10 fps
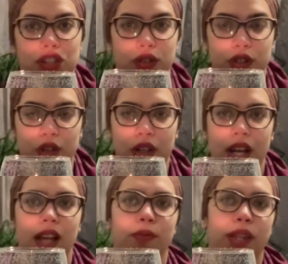to your
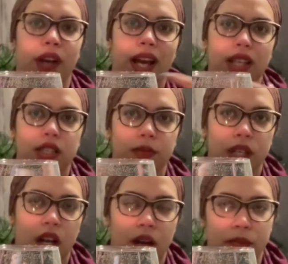life, but there has to be
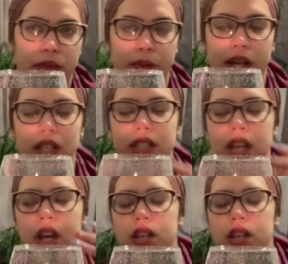compromise.